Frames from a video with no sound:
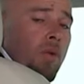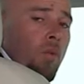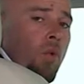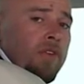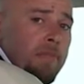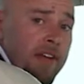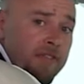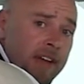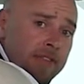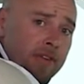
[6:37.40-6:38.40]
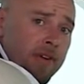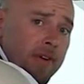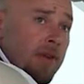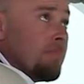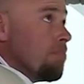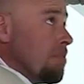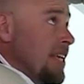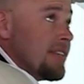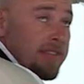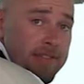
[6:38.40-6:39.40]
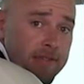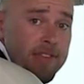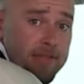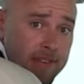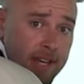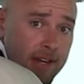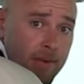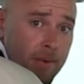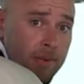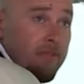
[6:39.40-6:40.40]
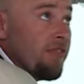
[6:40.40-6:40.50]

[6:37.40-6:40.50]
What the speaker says: One of my favorite pieces of this vehicle